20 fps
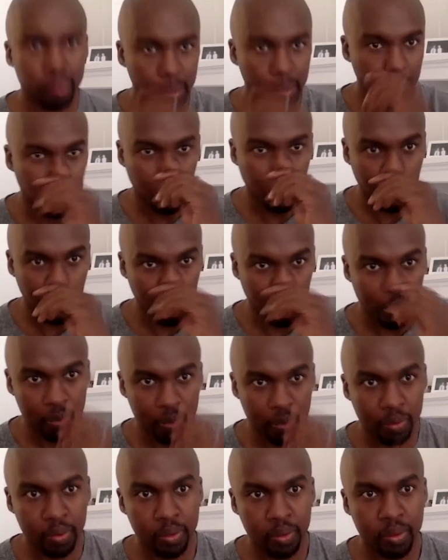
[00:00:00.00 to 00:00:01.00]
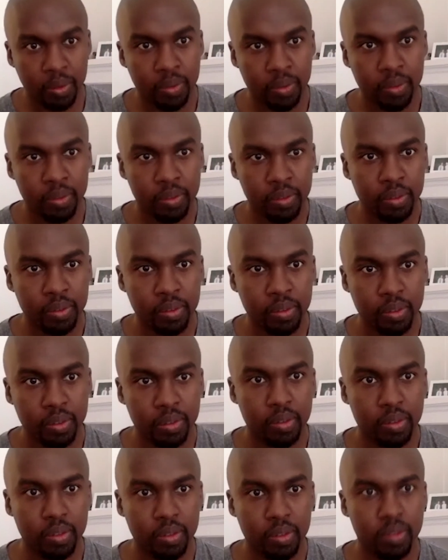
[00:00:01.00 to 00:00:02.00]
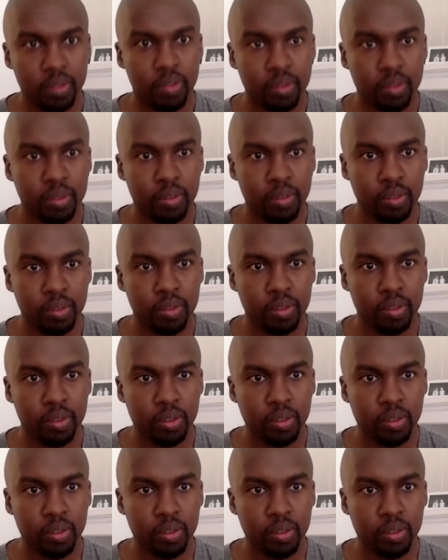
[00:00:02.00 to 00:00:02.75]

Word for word: they love that stuff. So, um, yeah,